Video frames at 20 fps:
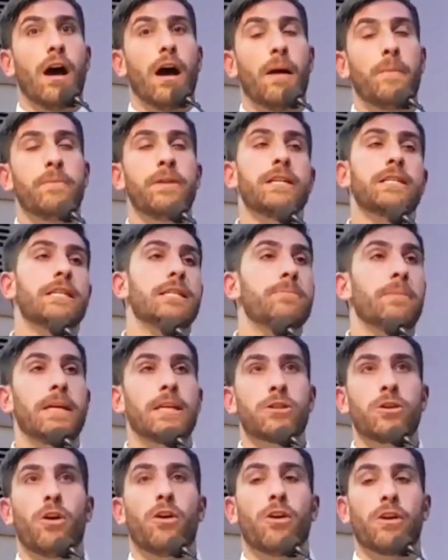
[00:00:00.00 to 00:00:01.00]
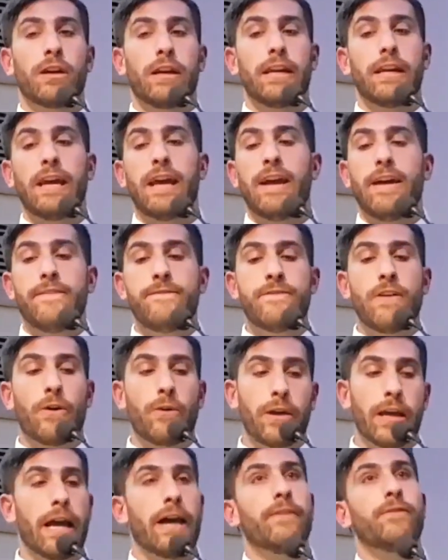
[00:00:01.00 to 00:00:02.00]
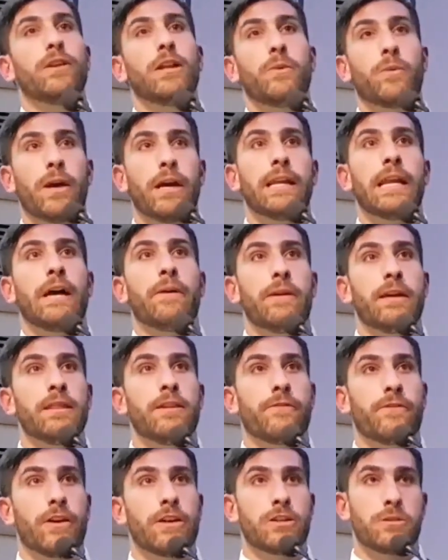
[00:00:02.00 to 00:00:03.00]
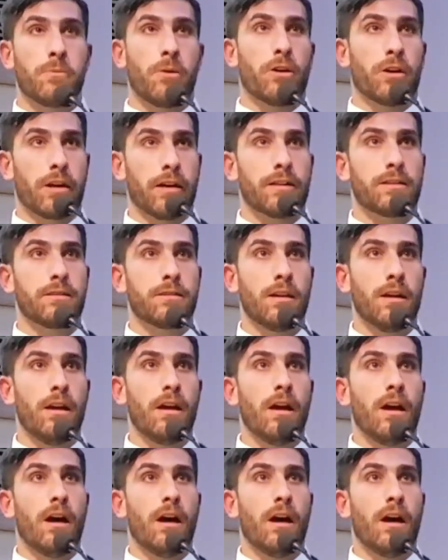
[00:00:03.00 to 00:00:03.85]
Um, this is being targeted very heavily right now in the French markets,